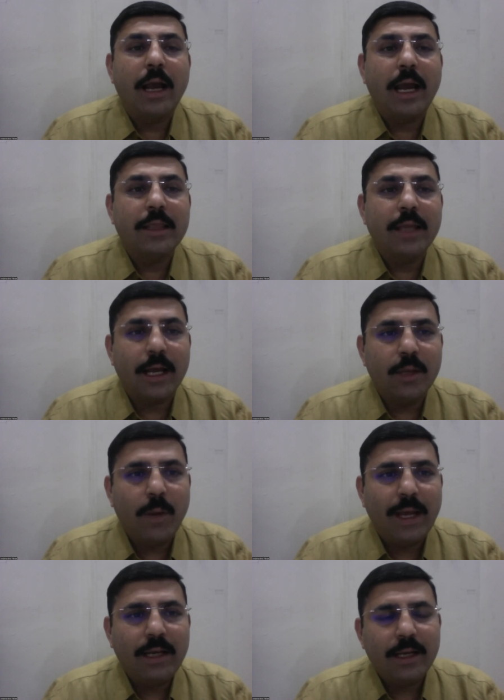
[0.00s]
and the other
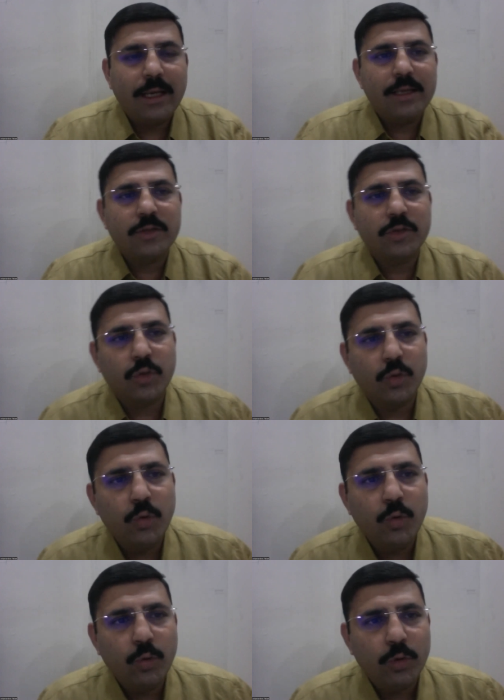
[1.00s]
one is
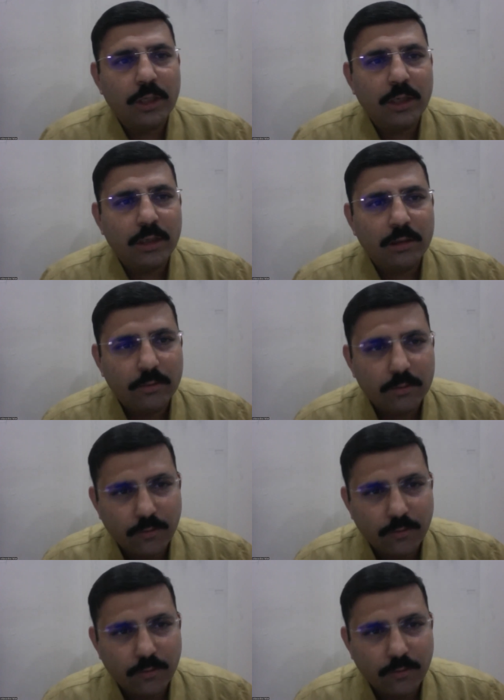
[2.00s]
through the